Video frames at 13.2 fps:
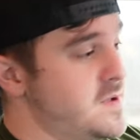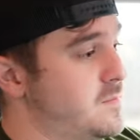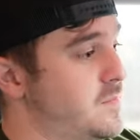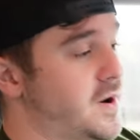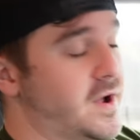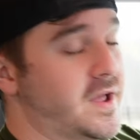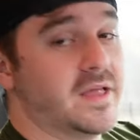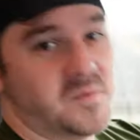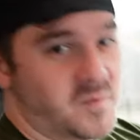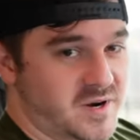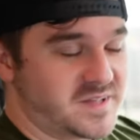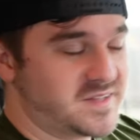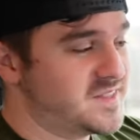But
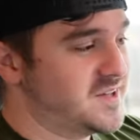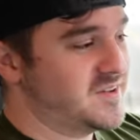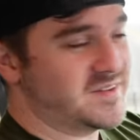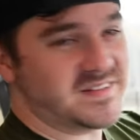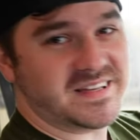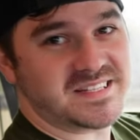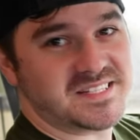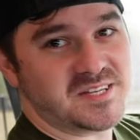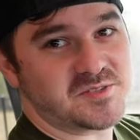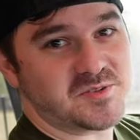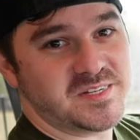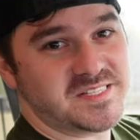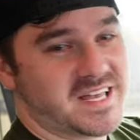one of the
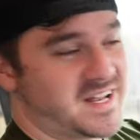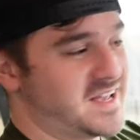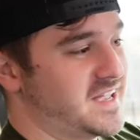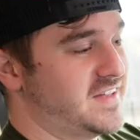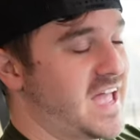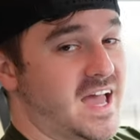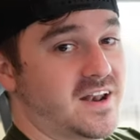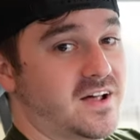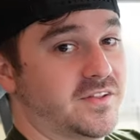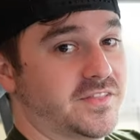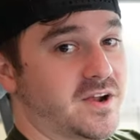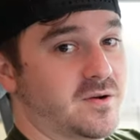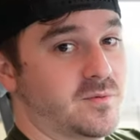accessories that I had
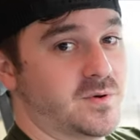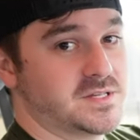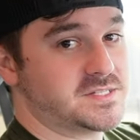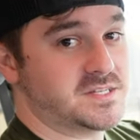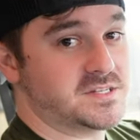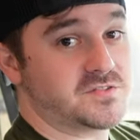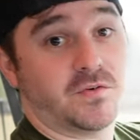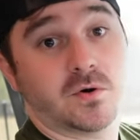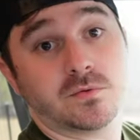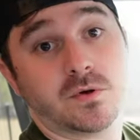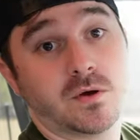on there was this phone